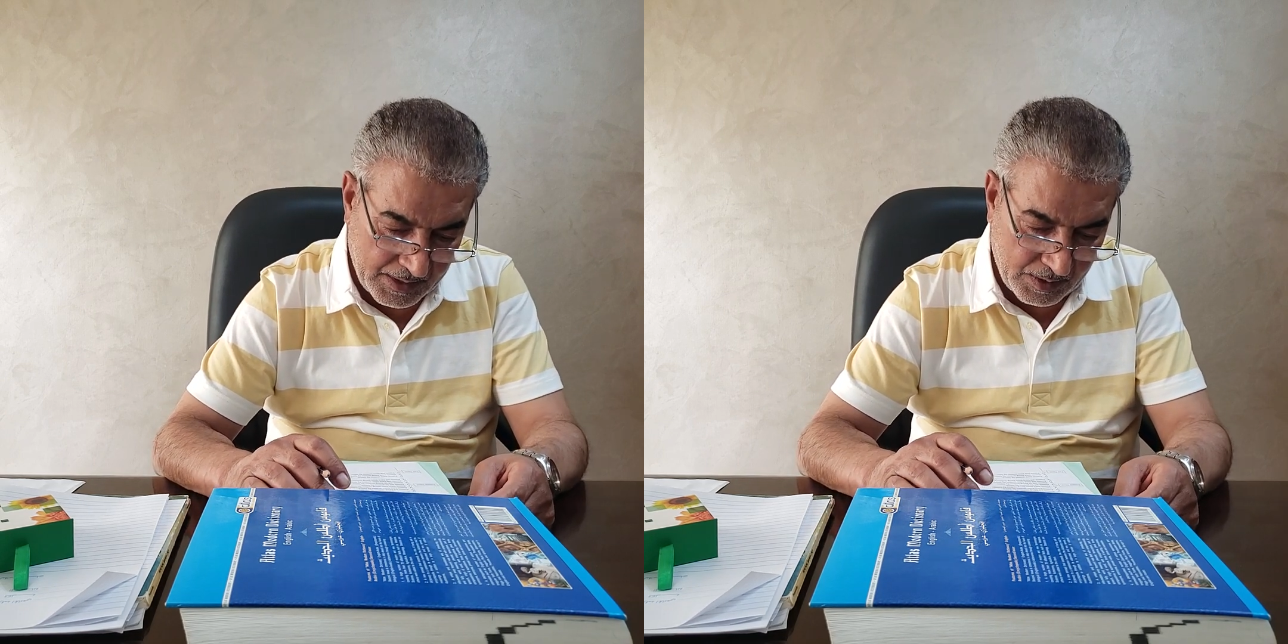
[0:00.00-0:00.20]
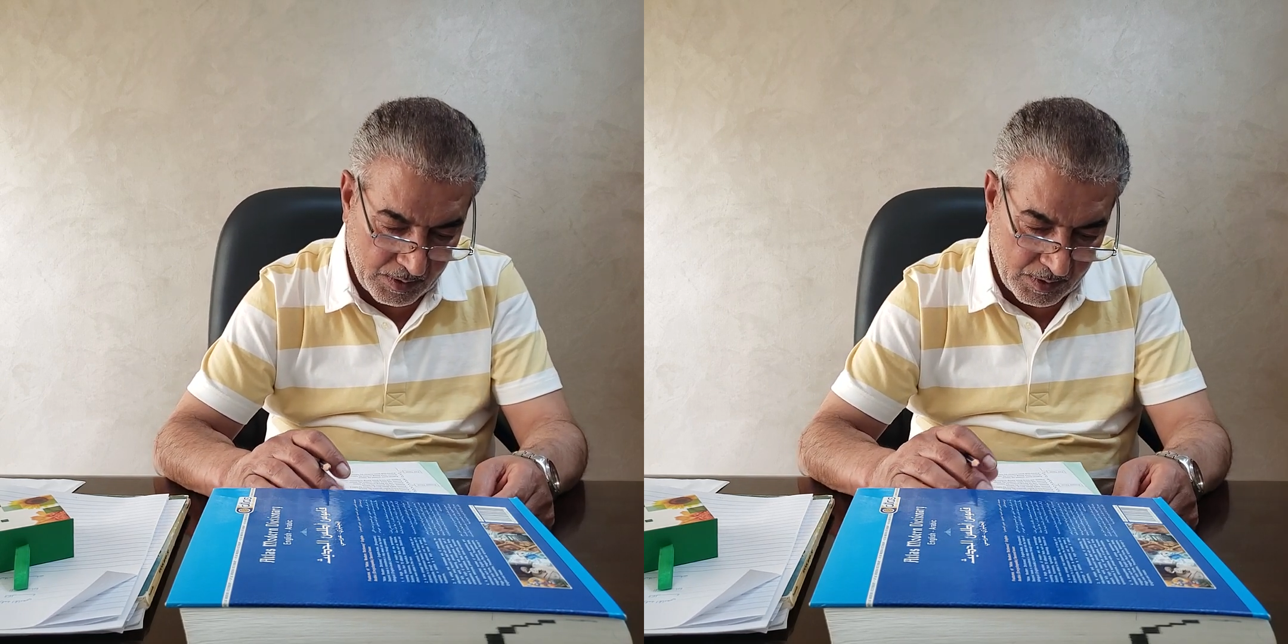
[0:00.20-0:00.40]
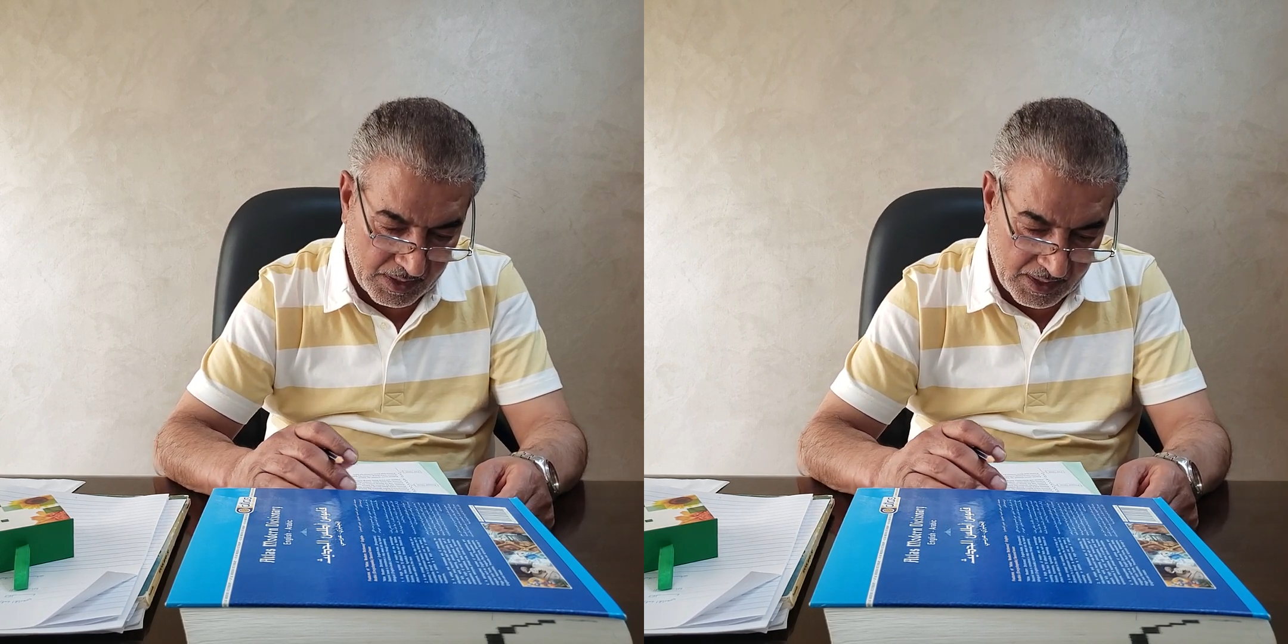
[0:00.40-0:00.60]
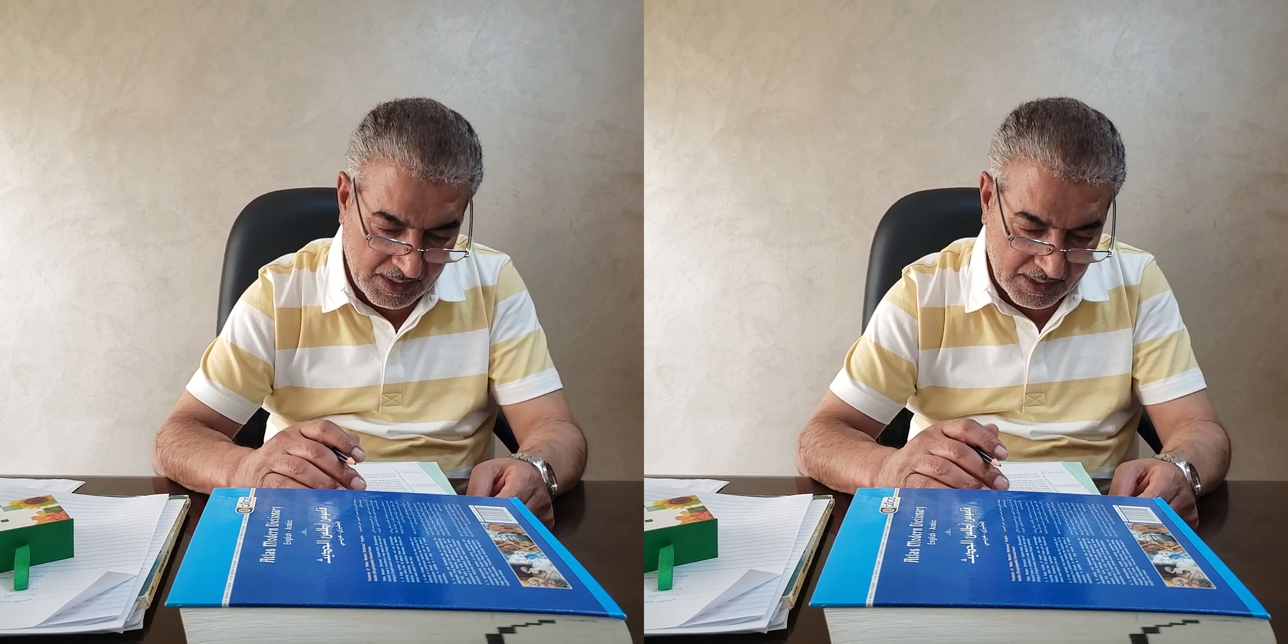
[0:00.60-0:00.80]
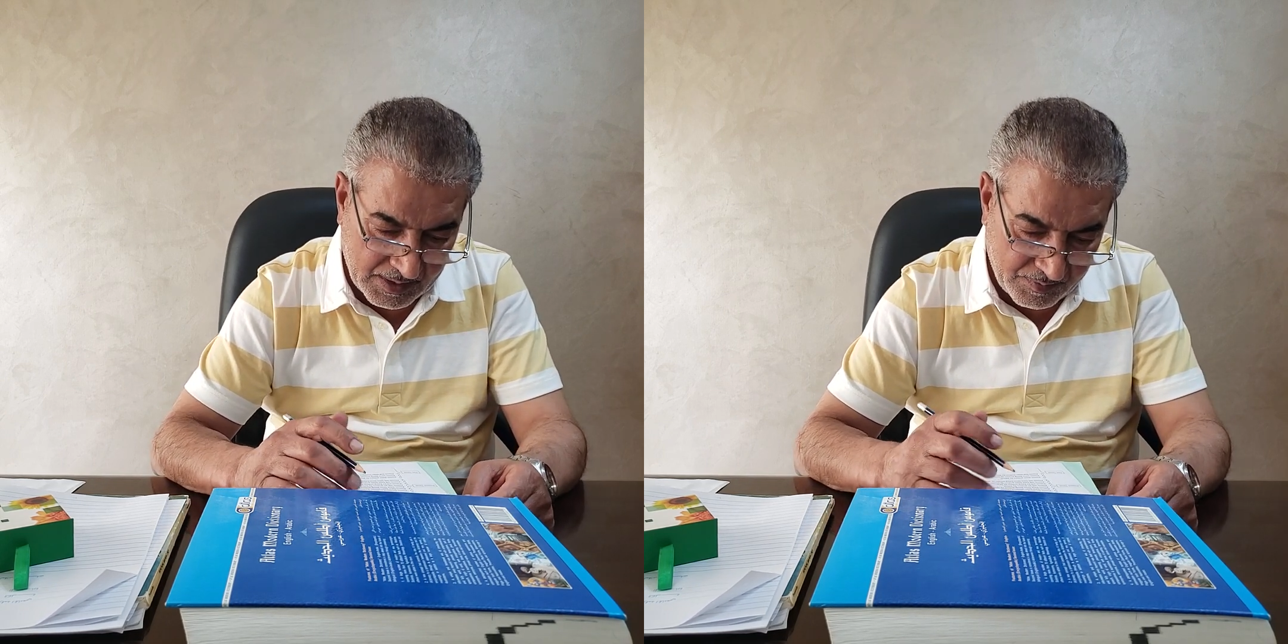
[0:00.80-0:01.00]
in
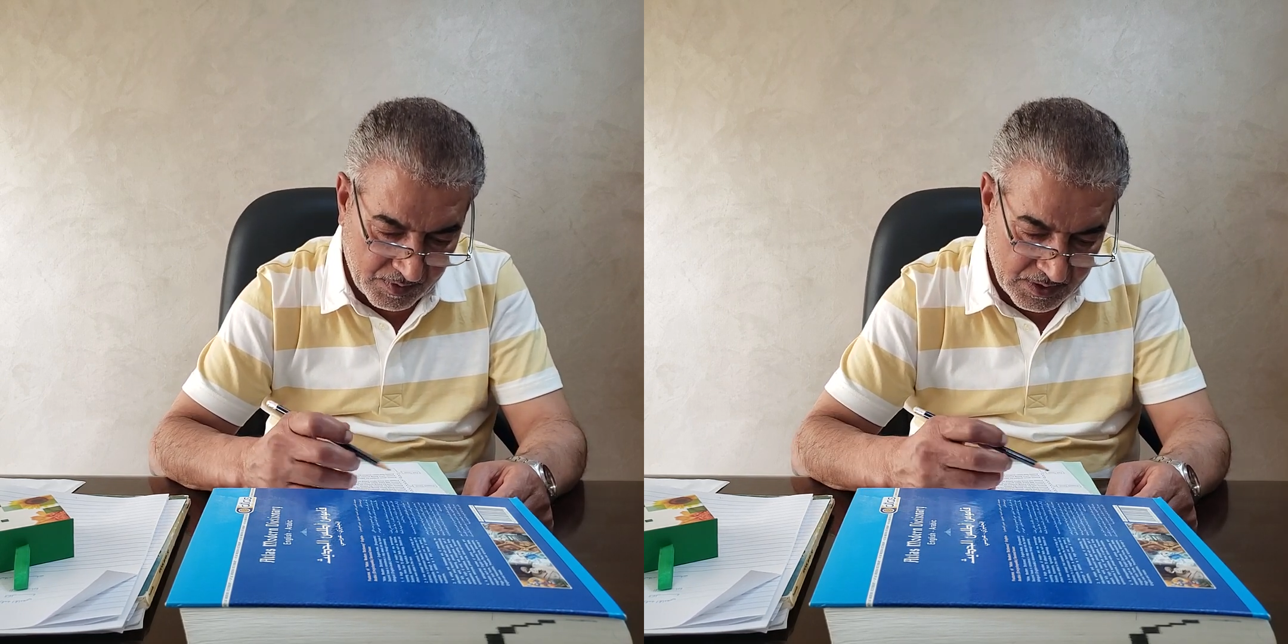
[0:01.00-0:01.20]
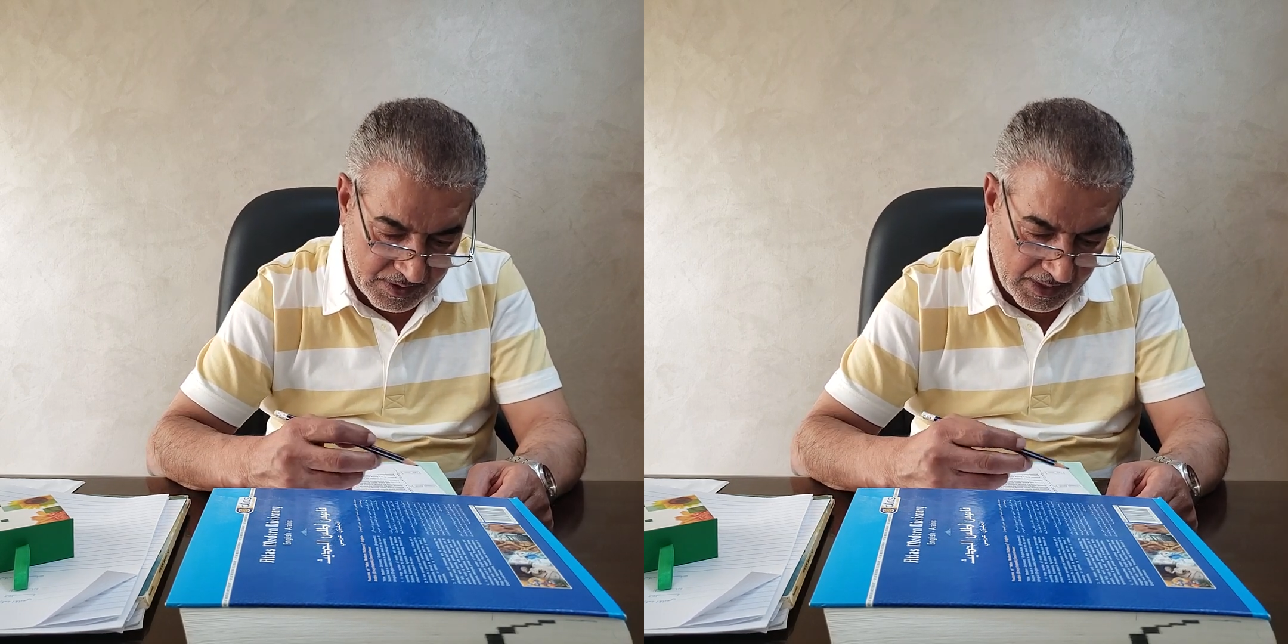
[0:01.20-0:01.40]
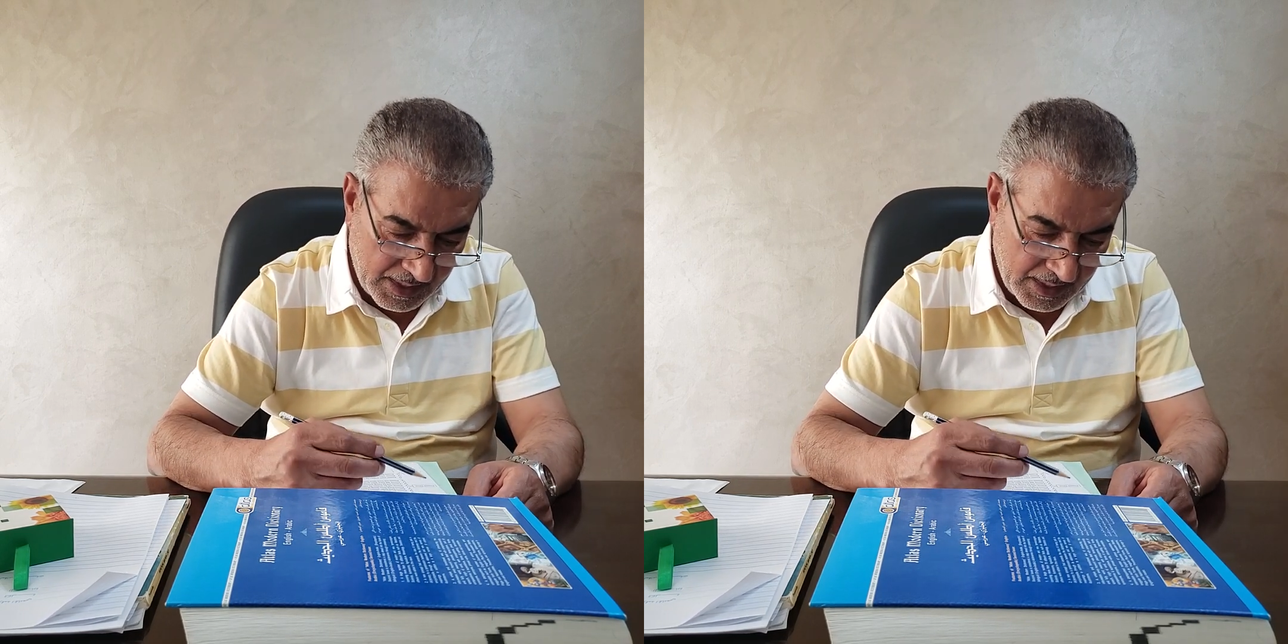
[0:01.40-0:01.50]
the active voice,